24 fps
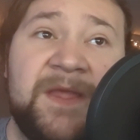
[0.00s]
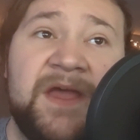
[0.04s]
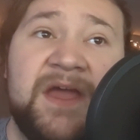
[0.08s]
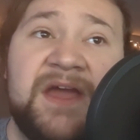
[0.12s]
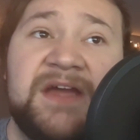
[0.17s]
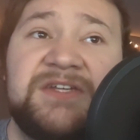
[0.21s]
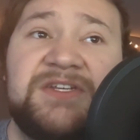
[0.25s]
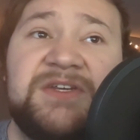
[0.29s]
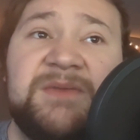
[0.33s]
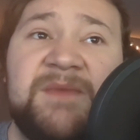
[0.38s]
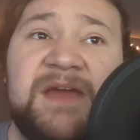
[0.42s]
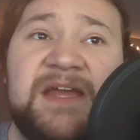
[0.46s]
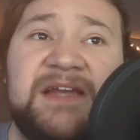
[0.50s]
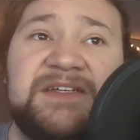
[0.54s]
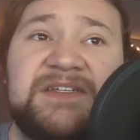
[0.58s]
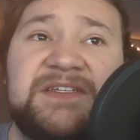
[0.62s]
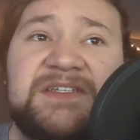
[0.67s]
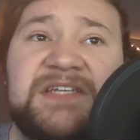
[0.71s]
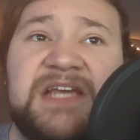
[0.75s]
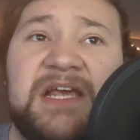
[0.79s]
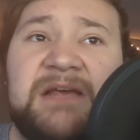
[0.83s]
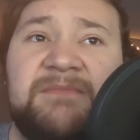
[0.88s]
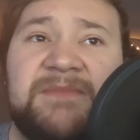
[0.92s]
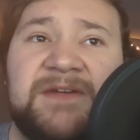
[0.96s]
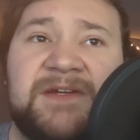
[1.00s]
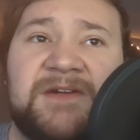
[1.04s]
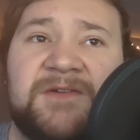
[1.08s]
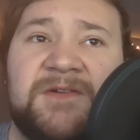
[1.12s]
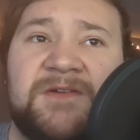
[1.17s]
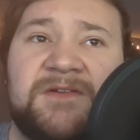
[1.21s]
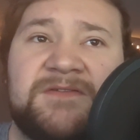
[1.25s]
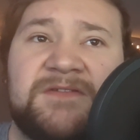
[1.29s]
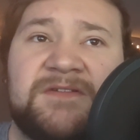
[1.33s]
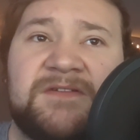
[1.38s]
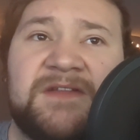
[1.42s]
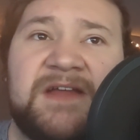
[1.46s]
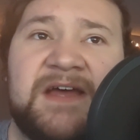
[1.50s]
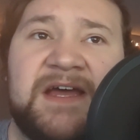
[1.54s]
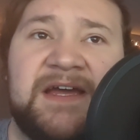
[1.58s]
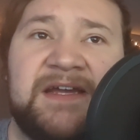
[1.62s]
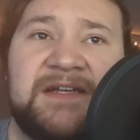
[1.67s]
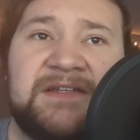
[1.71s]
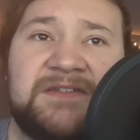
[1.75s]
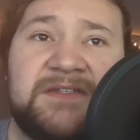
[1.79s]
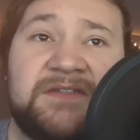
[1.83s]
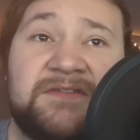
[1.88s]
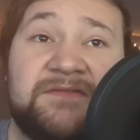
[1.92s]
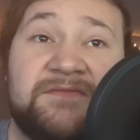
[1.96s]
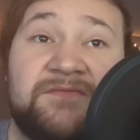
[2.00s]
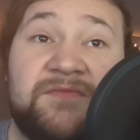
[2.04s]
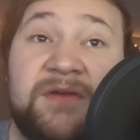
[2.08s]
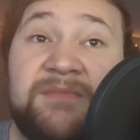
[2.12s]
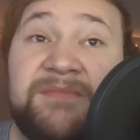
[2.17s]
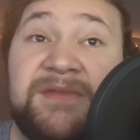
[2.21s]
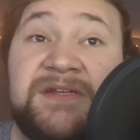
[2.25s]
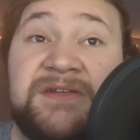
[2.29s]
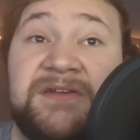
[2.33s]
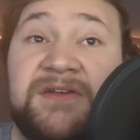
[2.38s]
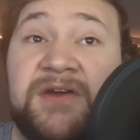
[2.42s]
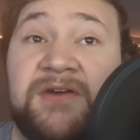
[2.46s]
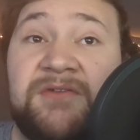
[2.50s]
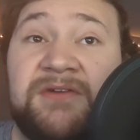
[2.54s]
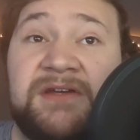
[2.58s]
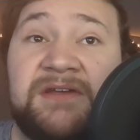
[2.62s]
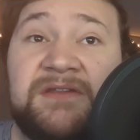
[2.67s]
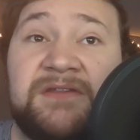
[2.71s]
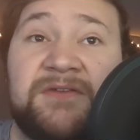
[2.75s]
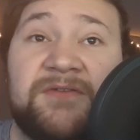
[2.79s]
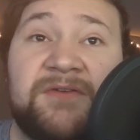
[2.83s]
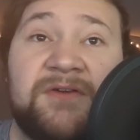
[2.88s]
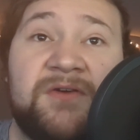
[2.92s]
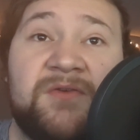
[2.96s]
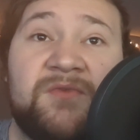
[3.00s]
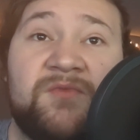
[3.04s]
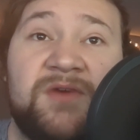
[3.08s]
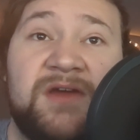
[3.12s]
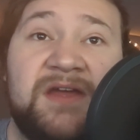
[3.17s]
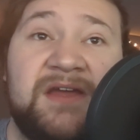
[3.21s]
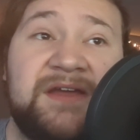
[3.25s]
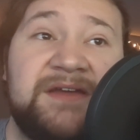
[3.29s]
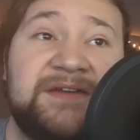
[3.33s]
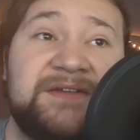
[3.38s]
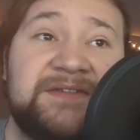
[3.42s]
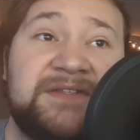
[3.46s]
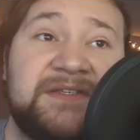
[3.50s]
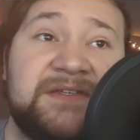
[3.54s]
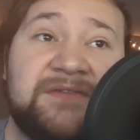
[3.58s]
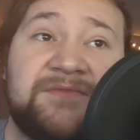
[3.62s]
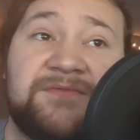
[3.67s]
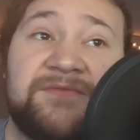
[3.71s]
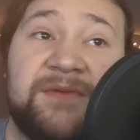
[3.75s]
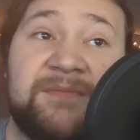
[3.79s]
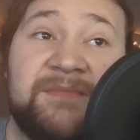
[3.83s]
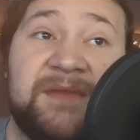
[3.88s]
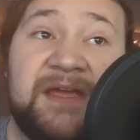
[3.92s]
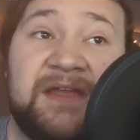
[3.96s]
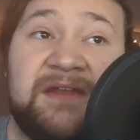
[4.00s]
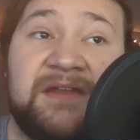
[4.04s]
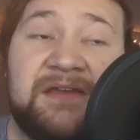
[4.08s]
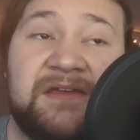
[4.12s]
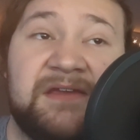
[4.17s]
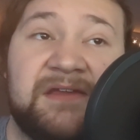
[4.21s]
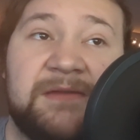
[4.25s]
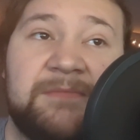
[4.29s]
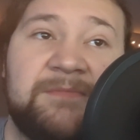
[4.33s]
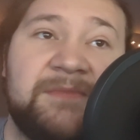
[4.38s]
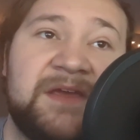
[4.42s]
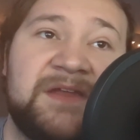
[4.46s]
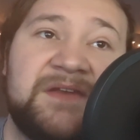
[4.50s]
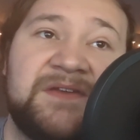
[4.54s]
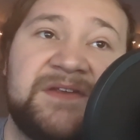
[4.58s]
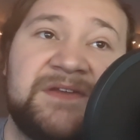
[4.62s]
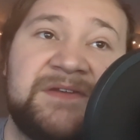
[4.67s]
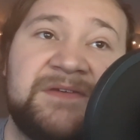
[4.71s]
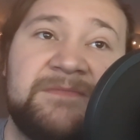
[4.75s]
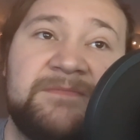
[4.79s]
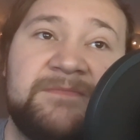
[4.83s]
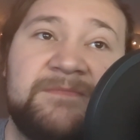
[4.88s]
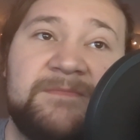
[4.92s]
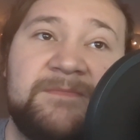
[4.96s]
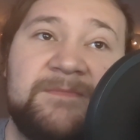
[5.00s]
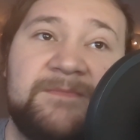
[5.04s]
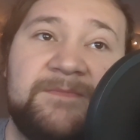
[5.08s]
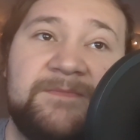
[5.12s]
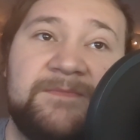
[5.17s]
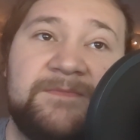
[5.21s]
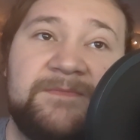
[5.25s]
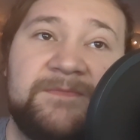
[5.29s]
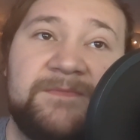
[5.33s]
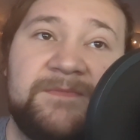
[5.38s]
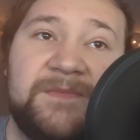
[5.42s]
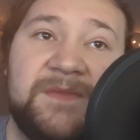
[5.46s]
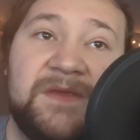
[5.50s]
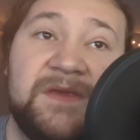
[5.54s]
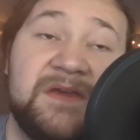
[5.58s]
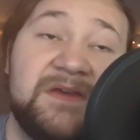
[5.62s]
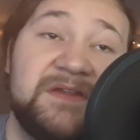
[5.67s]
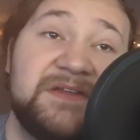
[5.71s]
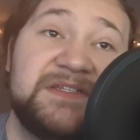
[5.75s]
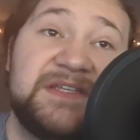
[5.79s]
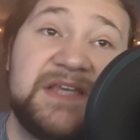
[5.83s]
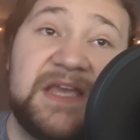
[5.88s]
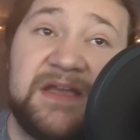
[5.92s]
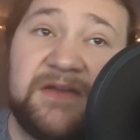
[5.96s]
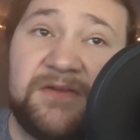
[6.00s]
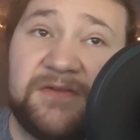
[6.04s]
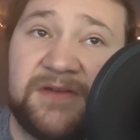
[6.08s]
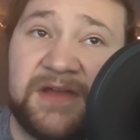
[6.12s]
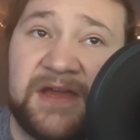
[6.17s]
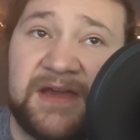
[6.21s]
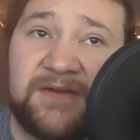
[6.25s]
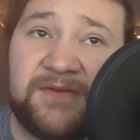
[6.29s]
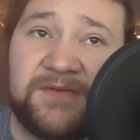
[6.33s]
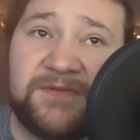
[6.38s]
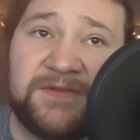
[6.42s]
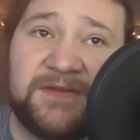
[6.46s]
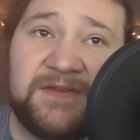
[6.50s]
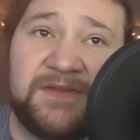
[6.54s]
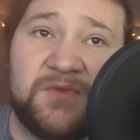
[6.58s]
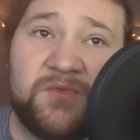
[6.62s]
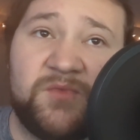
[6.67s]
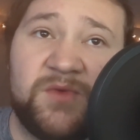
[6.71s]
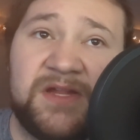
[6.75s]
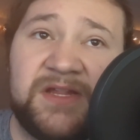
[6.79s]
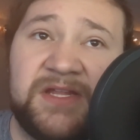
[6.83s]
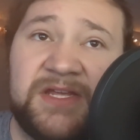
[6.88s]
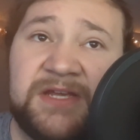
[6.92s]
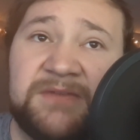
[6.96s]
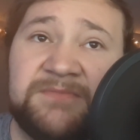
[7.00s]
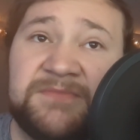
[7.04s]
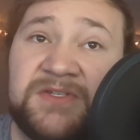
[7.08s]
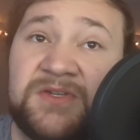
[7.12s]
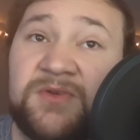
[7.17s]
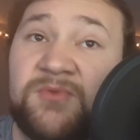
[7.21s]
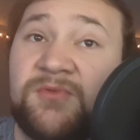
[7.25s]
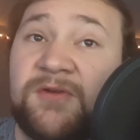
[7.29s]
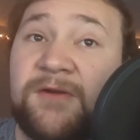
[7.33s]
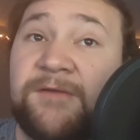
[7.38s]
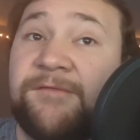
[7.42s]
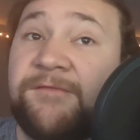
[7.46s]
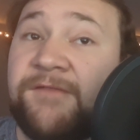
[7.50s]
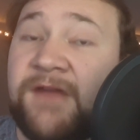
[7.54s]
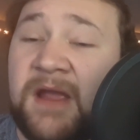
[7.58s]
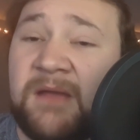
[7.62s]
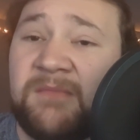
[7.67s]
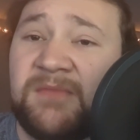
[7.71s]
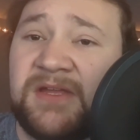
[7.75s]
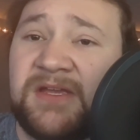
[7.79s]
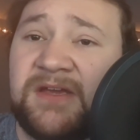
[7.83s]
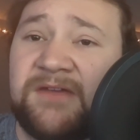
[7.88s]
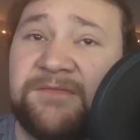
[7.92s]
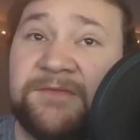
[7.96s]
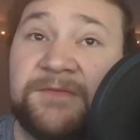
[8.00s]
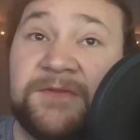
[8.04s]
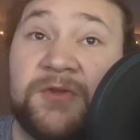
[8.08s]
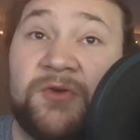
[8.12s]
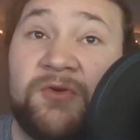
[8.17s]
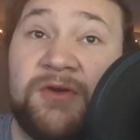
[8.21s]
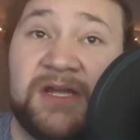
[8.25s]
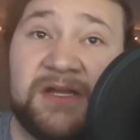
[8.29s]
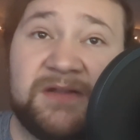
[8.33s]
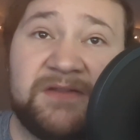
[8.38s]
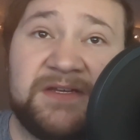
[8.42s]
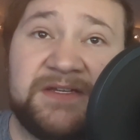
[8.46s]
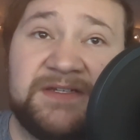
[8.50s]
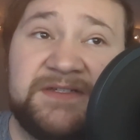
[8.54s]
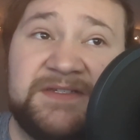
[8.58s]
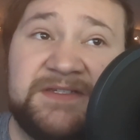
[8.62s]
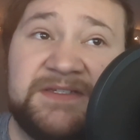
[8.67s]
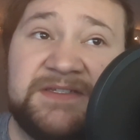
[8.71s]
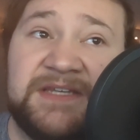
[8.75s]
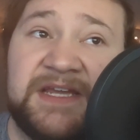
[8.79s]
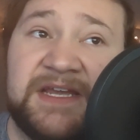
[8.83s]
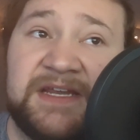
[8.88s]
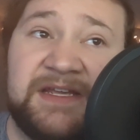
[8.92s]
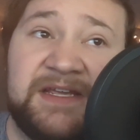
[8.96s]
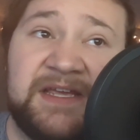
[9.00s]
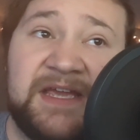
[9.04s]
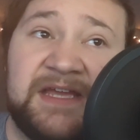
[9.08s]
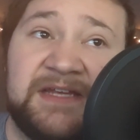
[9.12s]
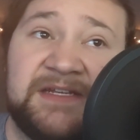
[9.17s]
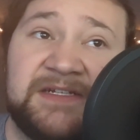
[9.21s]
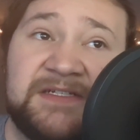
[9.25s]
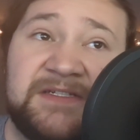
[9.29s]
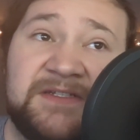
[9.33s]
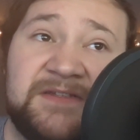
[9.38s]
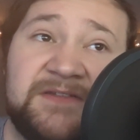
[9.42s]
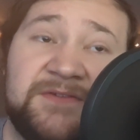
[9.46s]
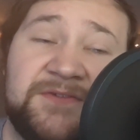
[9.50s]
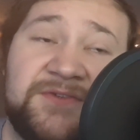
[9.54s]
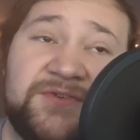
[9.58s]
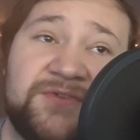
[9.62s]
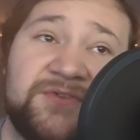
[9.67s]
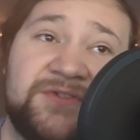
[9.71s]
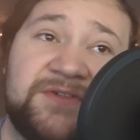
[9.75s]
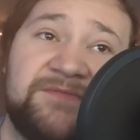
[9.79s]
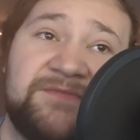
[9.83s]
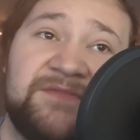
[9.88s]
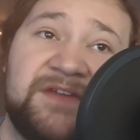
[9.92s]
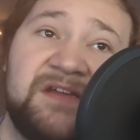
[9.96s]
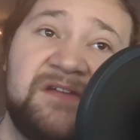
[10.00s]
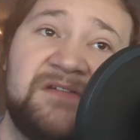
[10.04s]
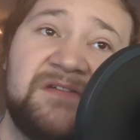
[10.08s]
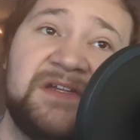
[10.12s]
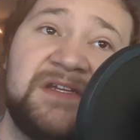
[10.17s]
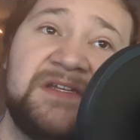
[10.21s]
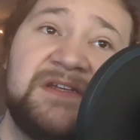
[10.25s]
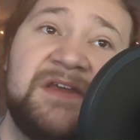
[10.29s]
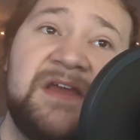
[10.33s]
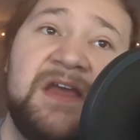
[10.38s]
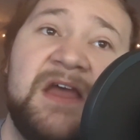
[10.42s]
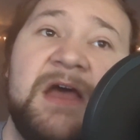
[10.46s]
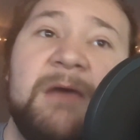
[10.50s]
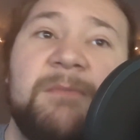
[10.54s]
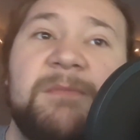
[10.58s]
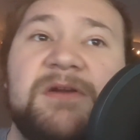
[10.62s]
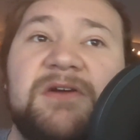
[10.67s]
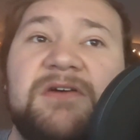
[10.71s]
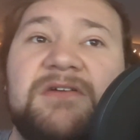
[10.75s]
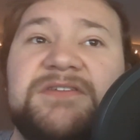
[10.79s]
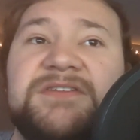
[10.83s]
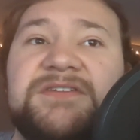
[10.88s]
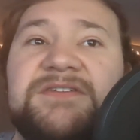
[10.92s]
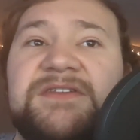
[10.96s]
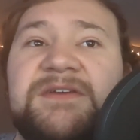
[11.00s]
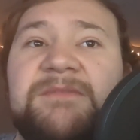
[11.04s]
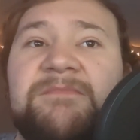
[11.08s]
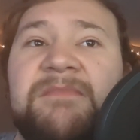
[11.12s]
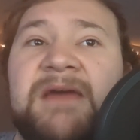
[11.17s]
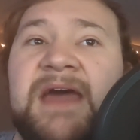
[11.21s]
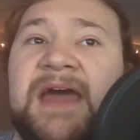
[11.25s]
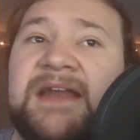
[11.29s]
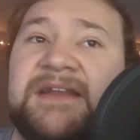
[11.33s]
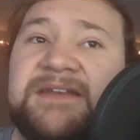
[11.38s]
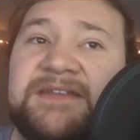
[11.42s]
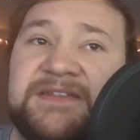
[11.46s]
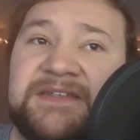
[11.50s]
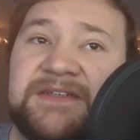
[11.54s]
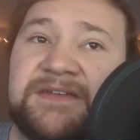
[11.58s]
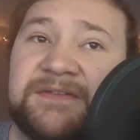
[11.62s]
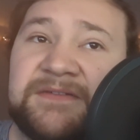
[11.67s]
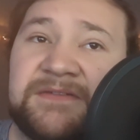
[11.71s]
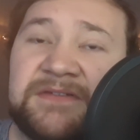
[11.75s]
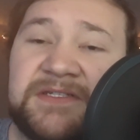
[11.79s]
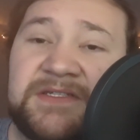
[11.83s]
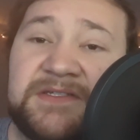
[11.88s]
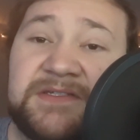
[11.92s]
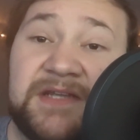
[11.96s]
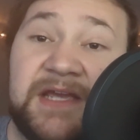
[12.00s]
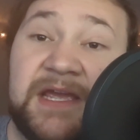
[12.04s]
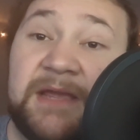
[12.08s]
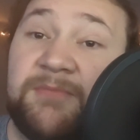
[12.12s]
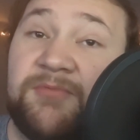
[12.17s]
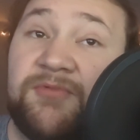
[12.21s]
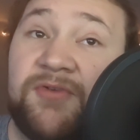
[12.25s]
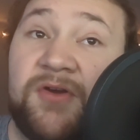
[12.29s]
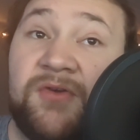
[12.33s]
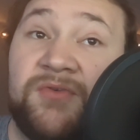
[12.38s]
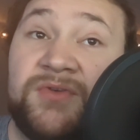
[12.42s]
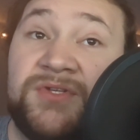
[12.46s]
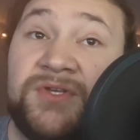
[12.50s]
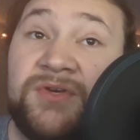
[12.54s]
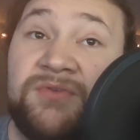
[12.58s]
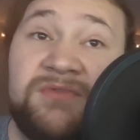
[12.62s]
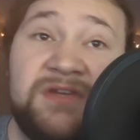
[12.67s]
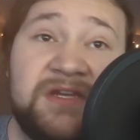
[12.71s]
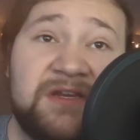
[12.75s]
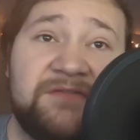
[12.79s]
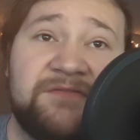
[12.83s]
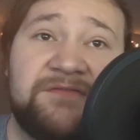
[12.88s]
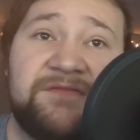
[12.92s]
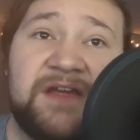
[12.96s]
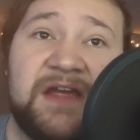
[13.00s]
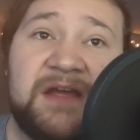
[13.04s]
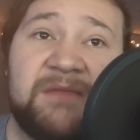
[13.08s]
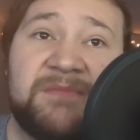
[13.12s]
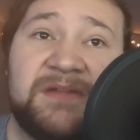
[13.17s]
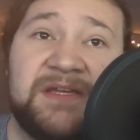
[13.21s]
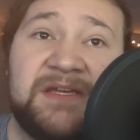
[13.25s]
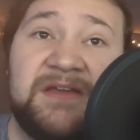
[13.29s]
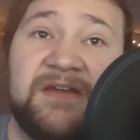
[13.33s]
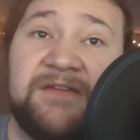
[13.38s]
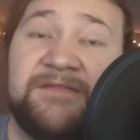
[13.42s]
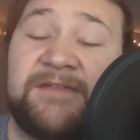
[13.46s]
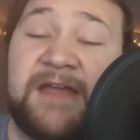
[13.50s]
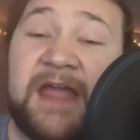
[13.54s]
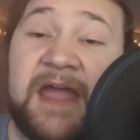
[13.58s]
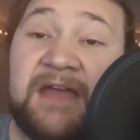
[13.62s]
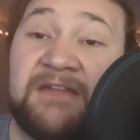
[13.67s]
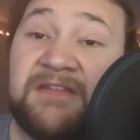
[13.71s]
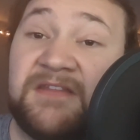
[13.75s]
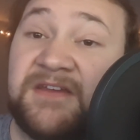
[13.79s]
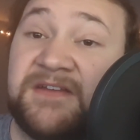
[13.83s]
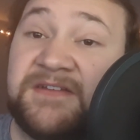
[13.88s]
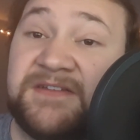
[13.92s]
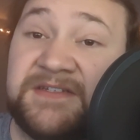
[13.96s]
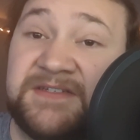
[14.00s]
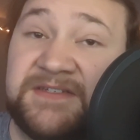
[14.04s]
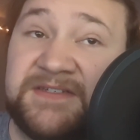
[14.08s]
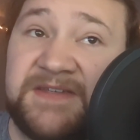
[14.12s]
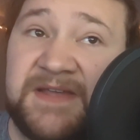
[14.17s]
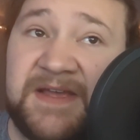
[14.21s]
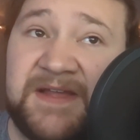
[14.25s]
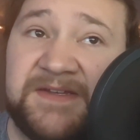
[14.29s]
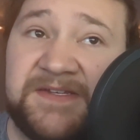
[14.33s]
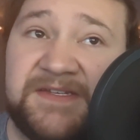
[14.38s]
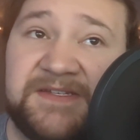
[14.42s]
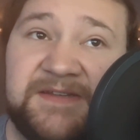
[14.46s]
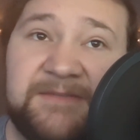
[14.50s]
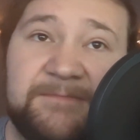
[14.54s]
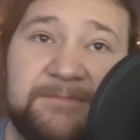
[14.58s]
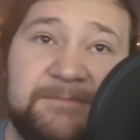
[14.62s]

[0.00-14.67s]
She made a statement along the lines of women going their own ways and remaining independent. This angered not only the Williams, who were a family of loyalists dedicated to the Church of England, but also the Madisons, a pro-Union family of Catholic descent.